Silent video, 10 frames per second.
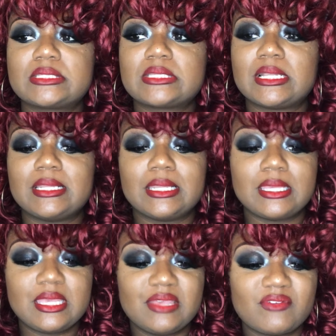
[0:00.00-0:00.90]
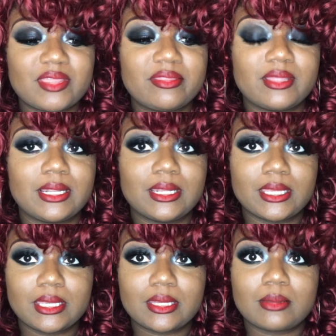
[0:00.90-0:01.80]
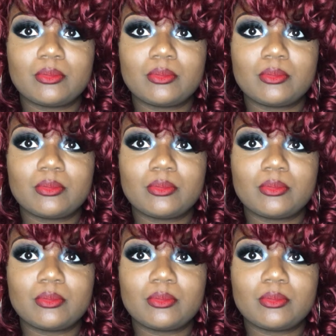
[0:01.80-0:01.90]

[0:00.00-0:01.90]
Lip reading: to leave the link